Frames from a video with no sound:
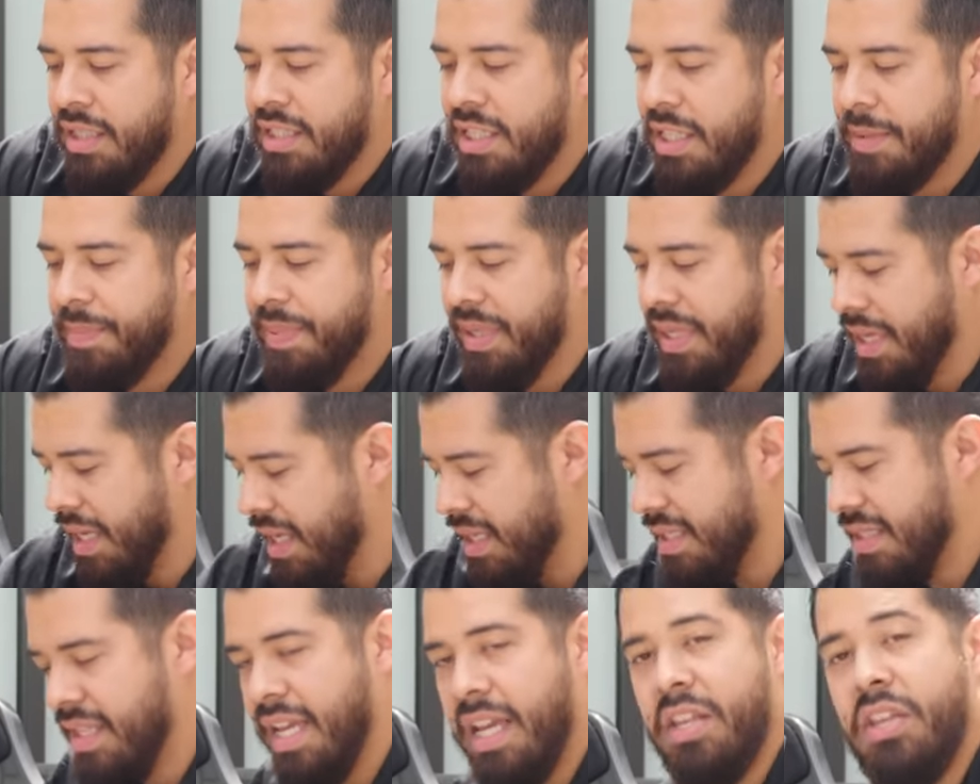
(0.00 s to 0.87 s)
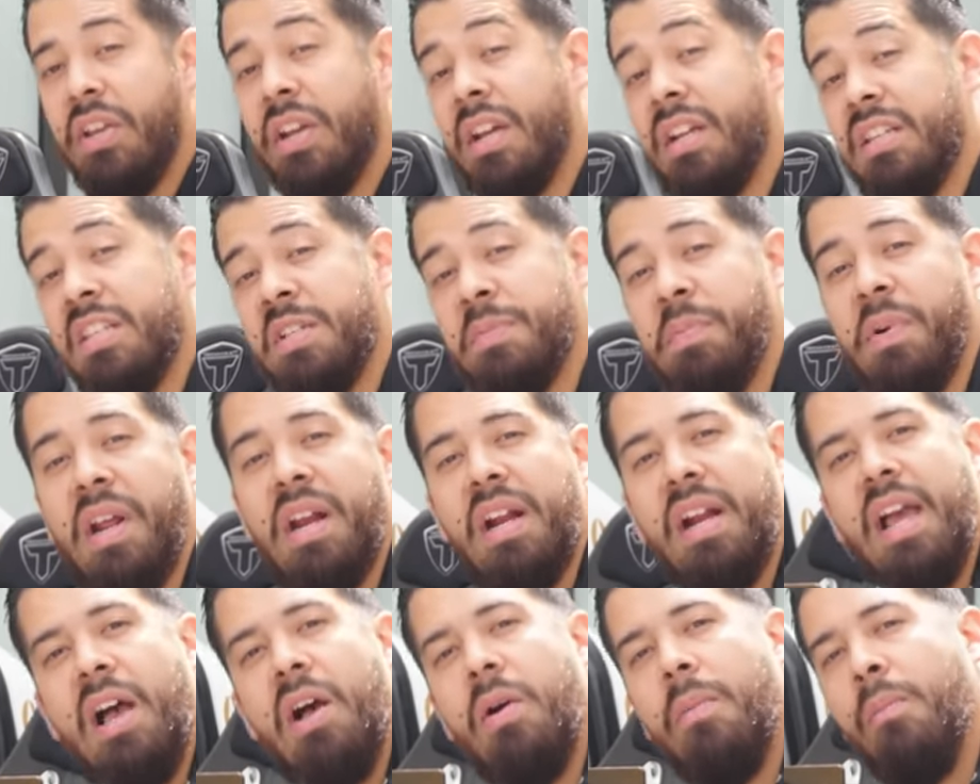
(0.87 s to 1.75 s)
just because then you can spread
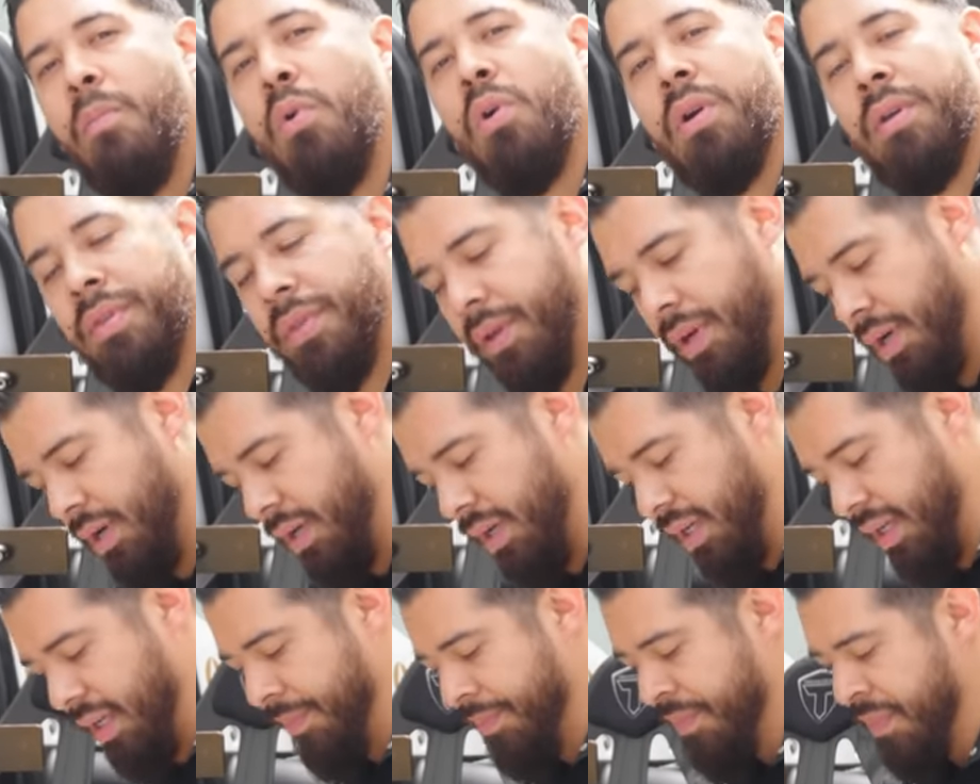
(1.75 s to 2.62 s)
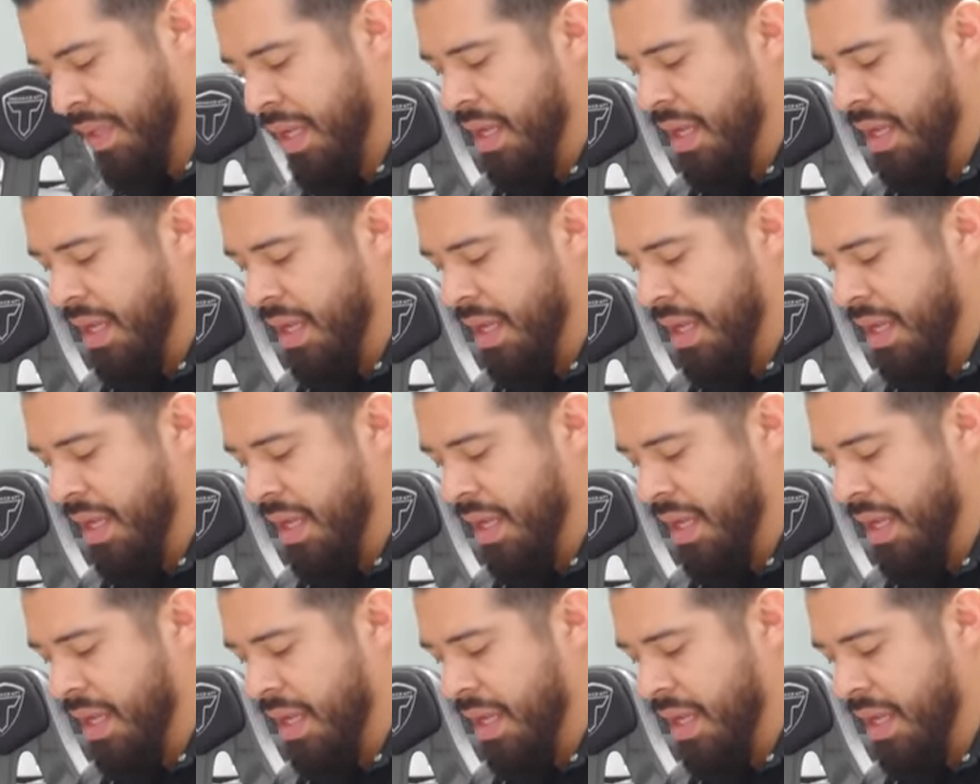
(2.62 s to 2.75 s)
it out more thoroughly.